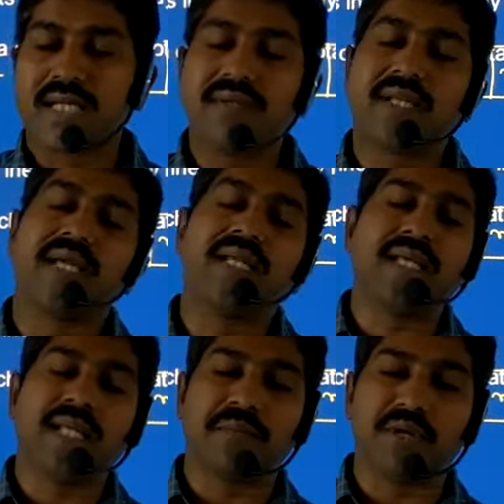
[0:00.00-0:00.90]
Even
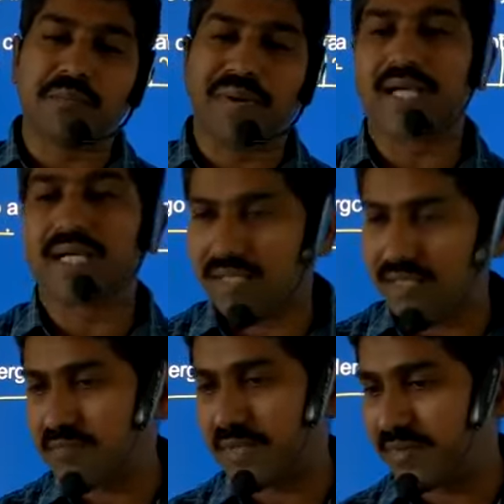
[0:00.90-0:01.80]
any number of
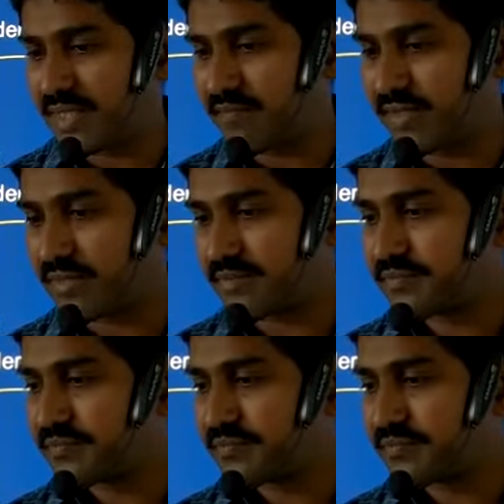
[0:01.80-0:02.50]
particles may be given.